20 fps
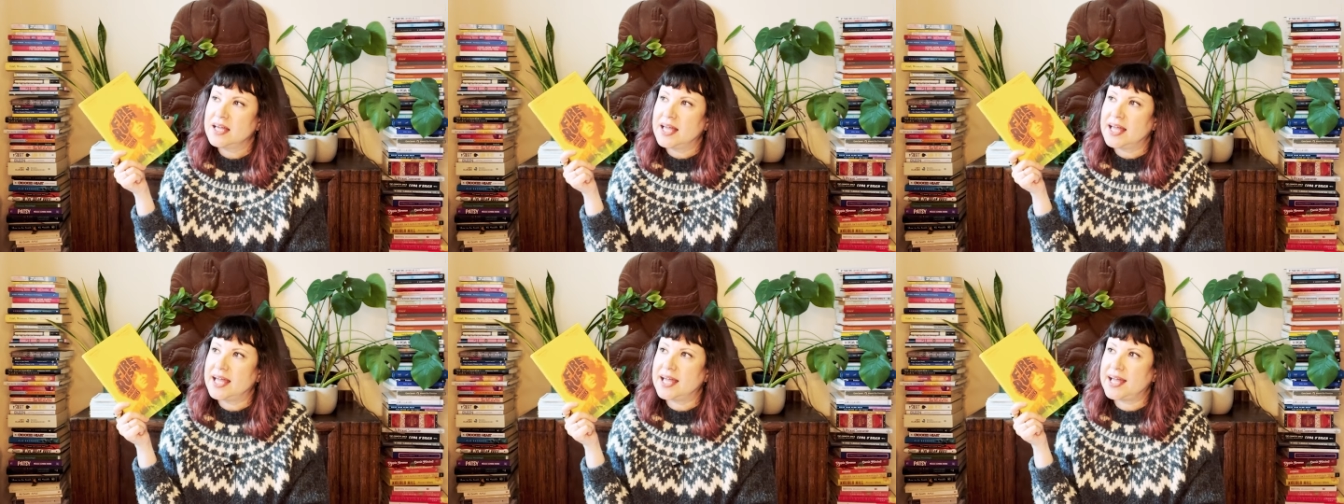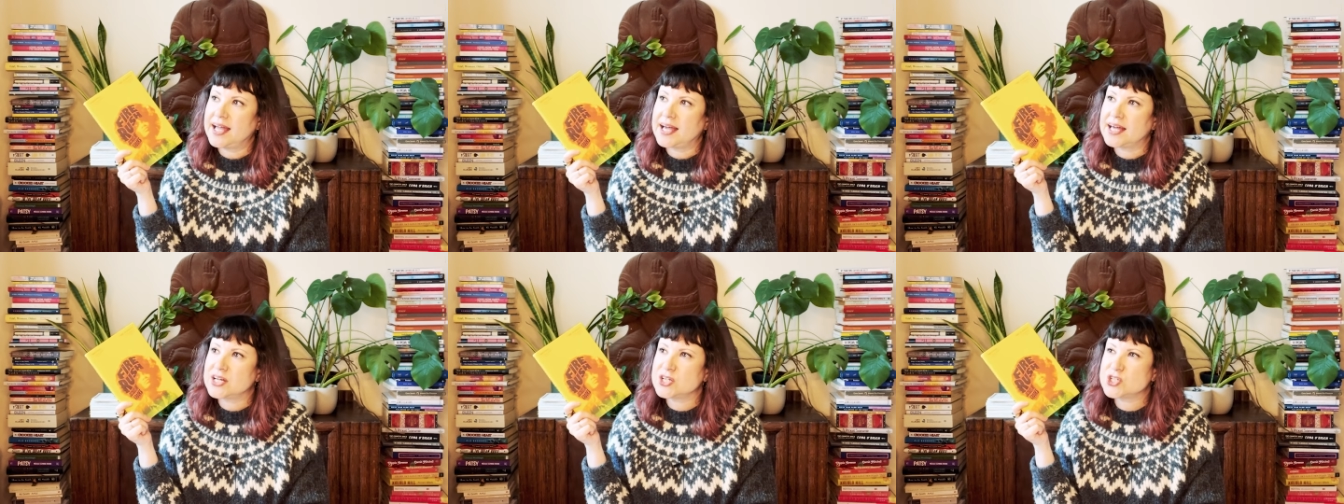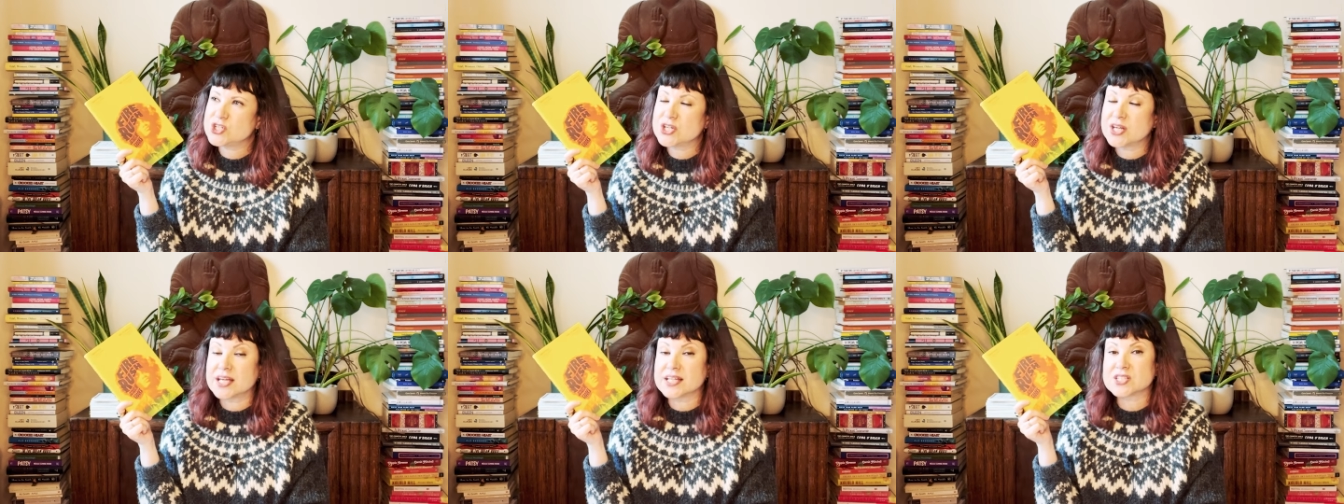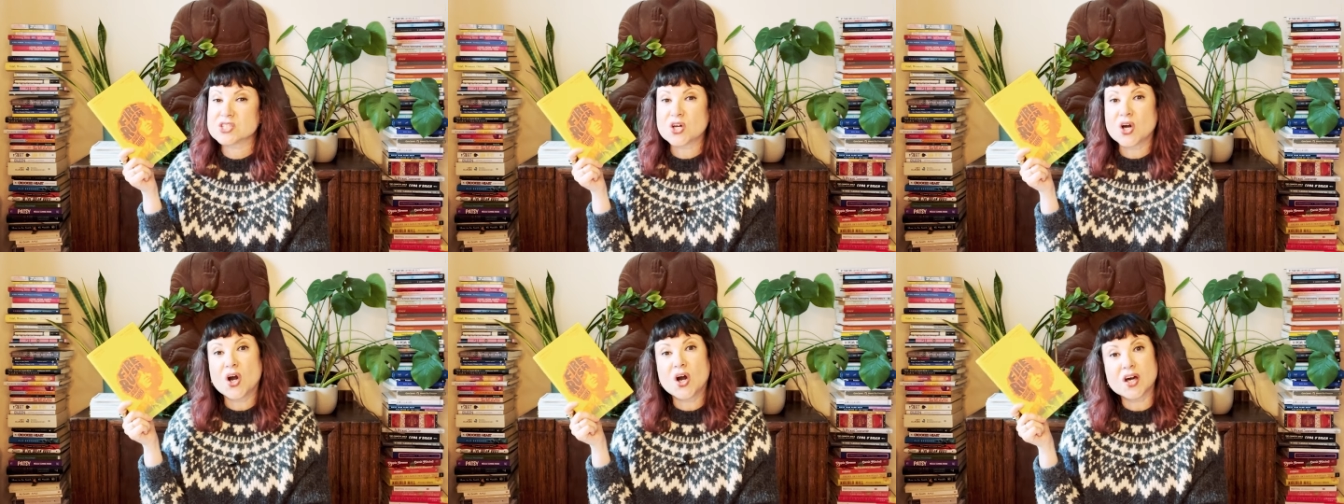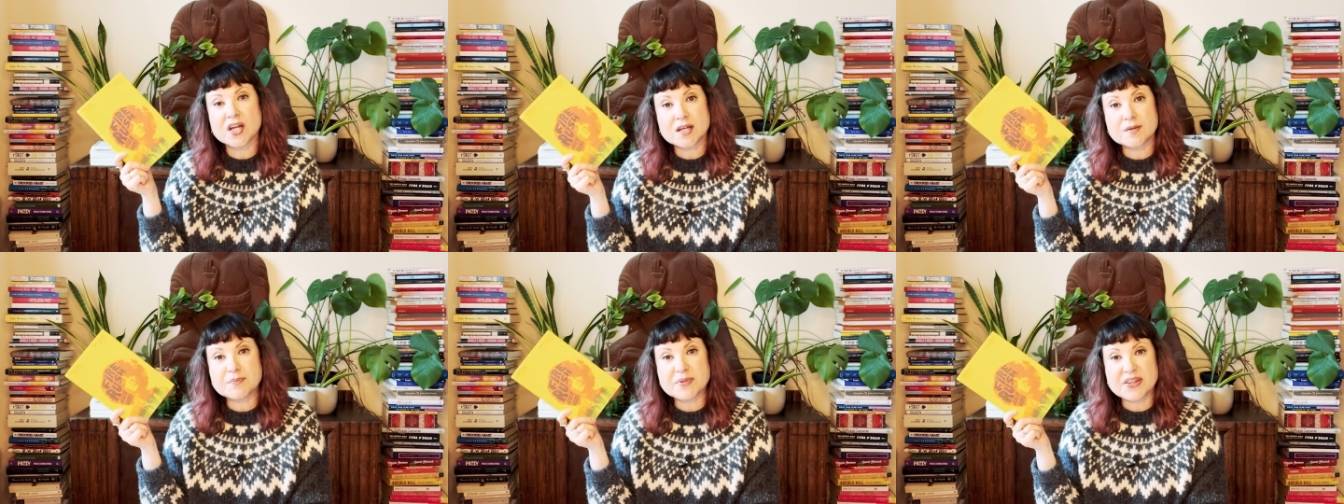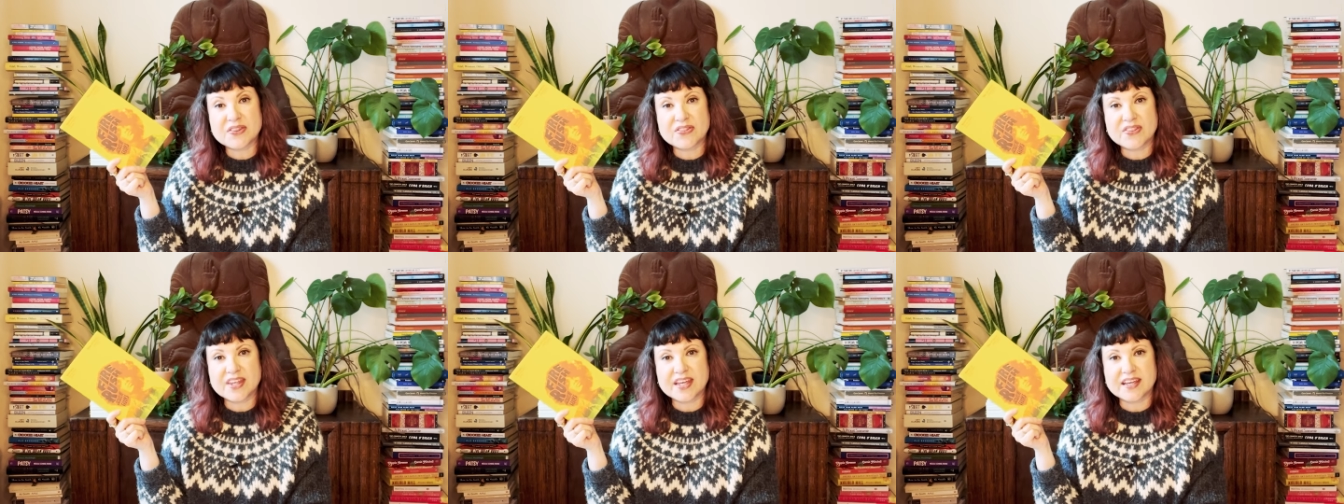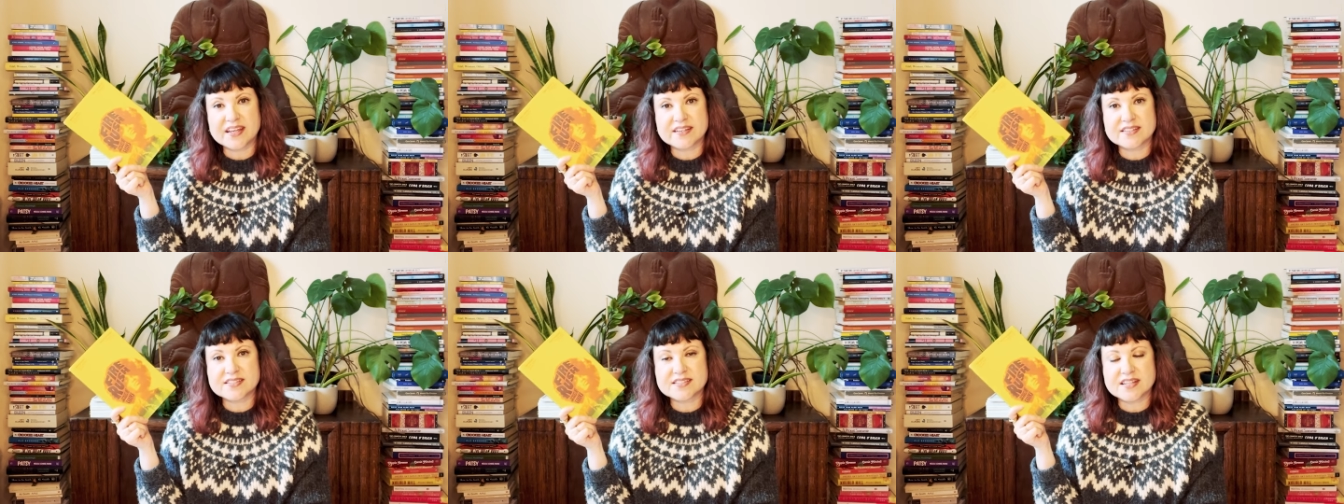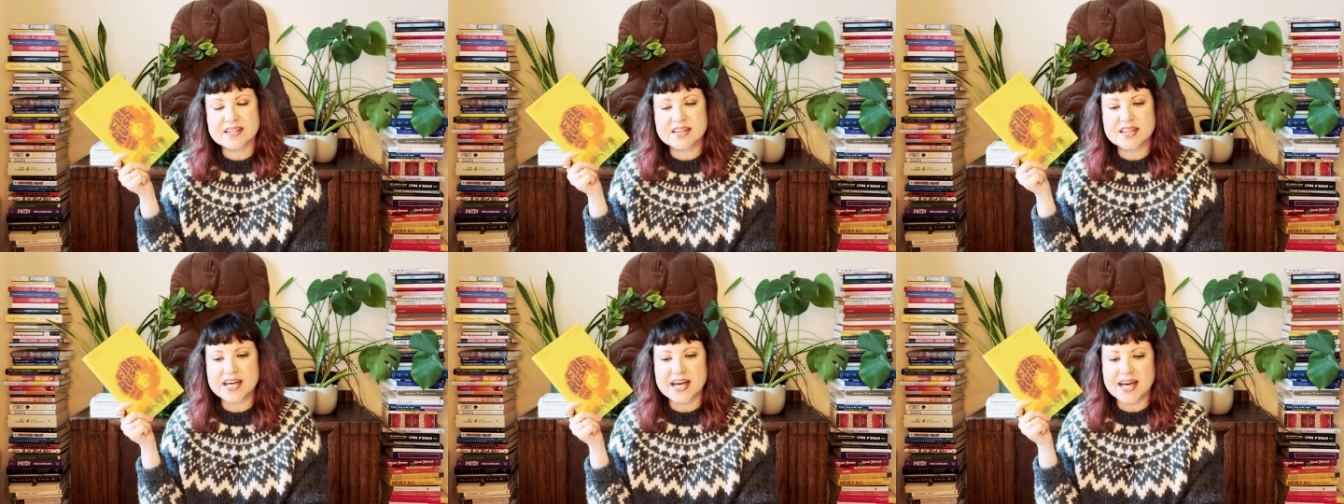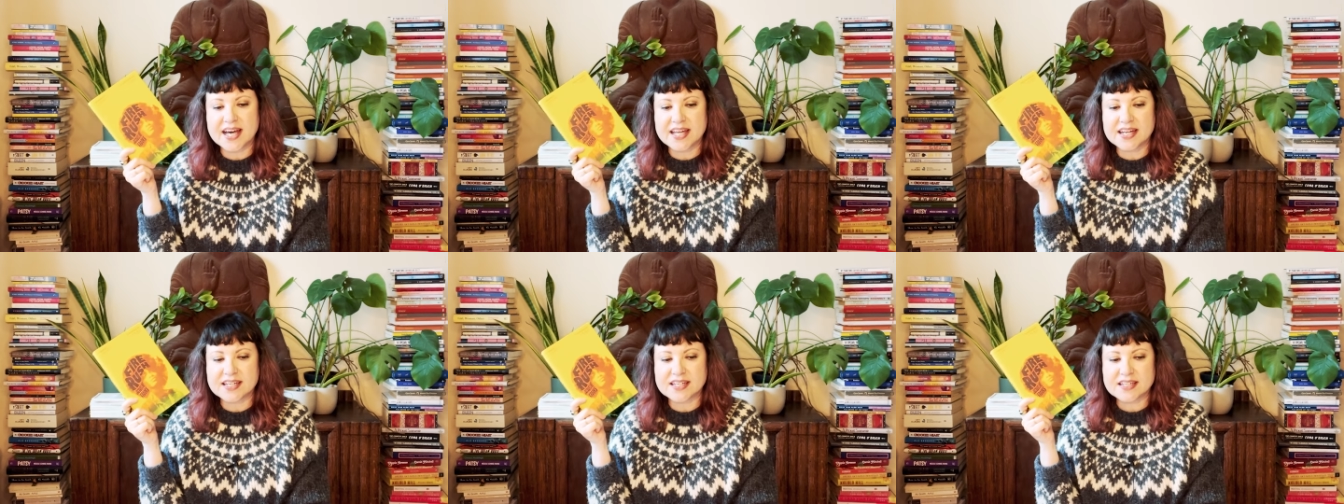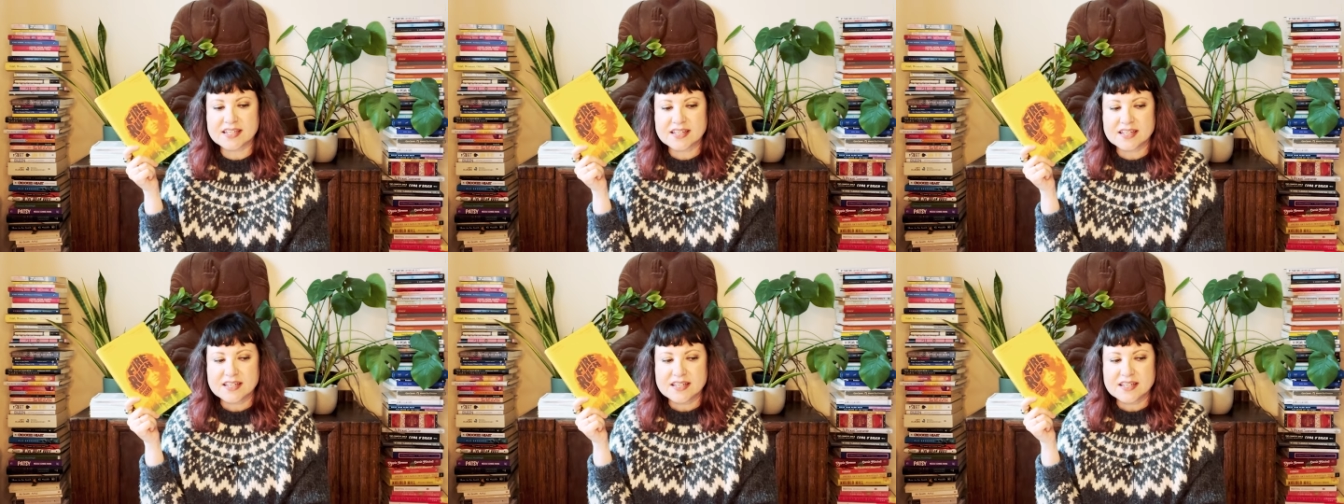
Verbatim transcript: and she gets caught up in things that